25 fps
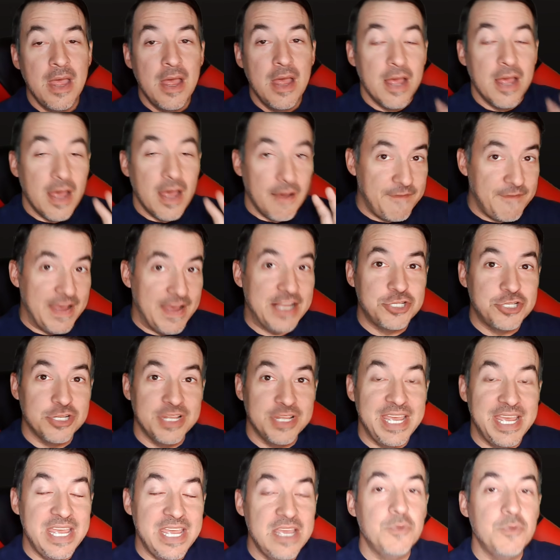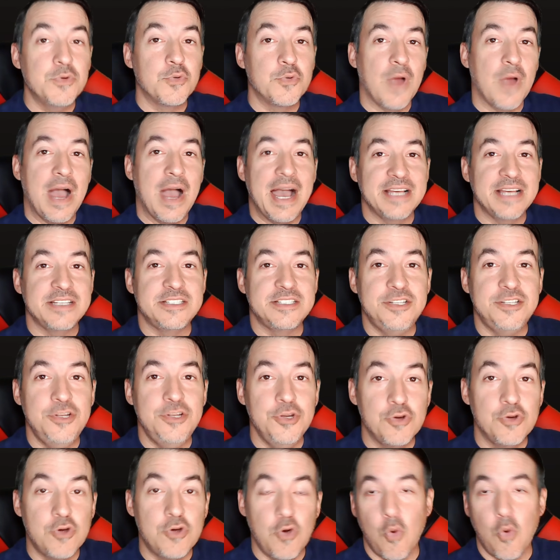Eventually, he would rise
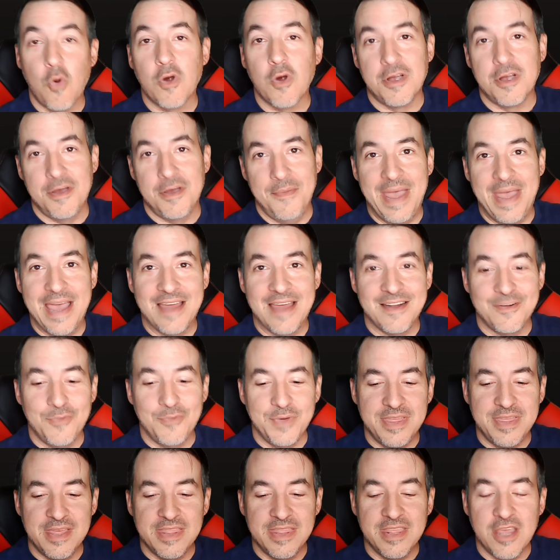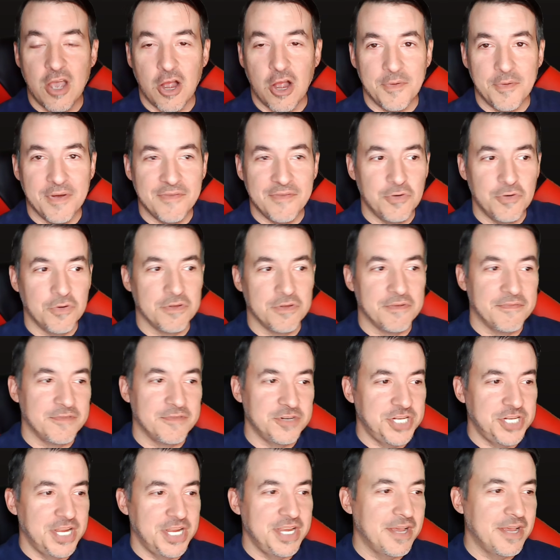to corps command within the Army of Northern
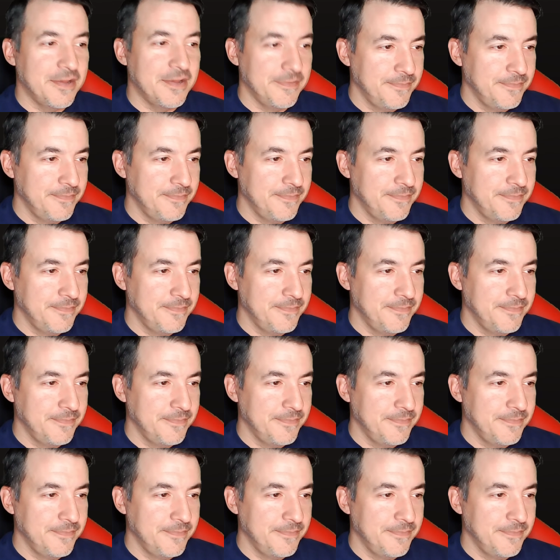Virginia.